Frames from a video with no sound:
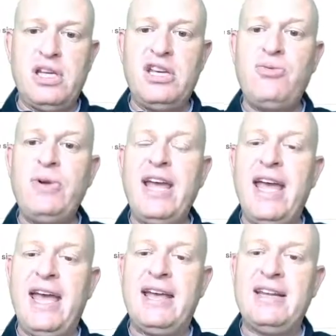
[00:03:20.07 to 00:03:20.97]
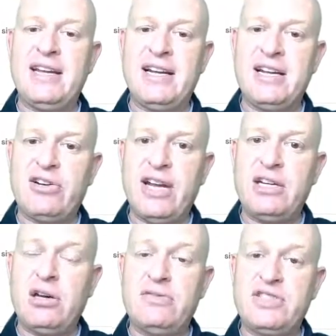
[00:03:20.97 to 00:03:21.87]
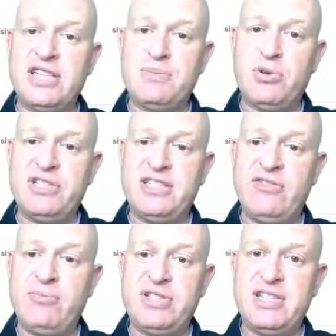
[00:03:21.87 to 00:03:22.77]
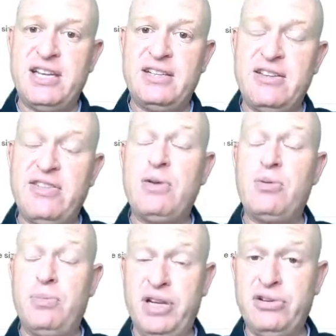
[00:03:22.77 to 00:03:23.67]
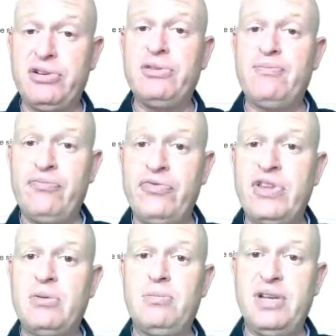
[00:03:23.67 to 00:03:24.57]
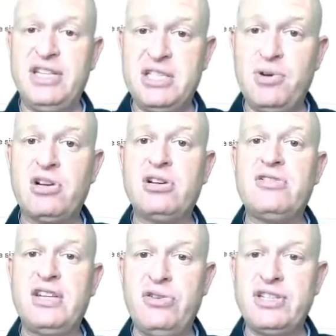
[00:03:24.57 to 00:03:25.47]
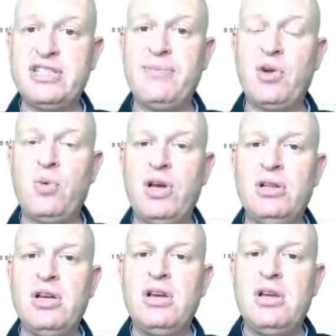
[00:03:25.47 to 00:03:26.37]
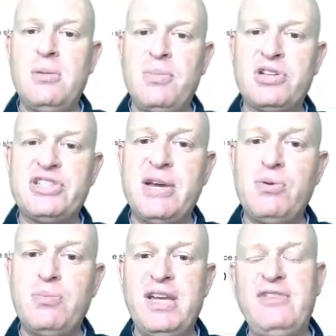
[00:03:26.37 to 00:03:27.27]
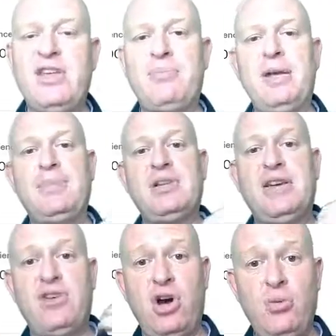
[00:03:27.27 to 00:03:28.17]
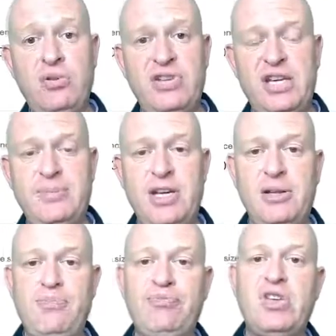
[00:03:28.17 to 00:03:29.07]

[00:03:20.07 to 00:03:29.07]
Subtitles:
if we had a click rate of 6.7%, that would be good. That would be spot on, they're doing something well. Because that would mean that people have opened the email